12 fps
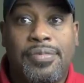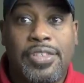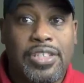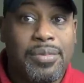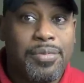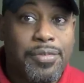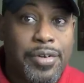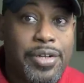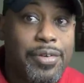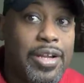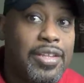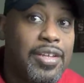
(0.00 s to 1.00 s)
And I'm free
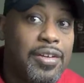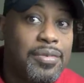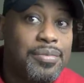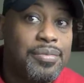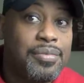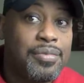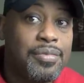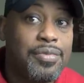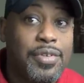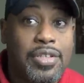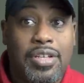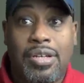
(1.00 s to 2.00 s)
right now.
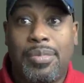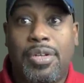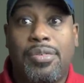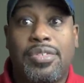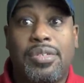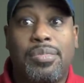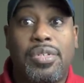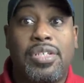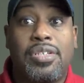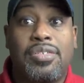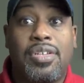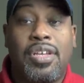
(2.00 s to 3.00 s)
Free to come and go as I
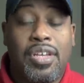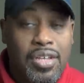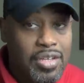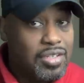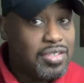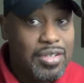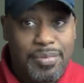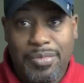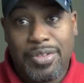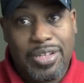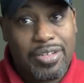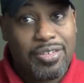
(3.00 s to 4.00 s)
please.
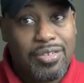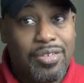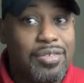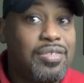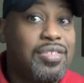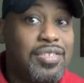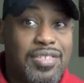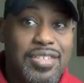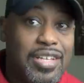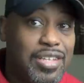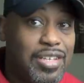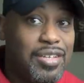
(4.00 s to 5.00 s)
Except like, you know, this
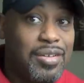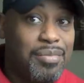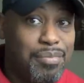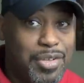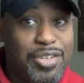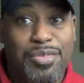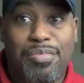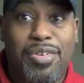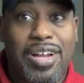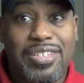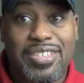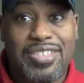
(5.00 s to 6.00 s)
Sunday, major
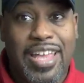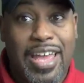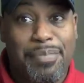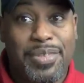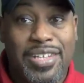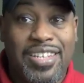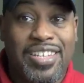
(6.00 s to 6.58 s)
projects happening.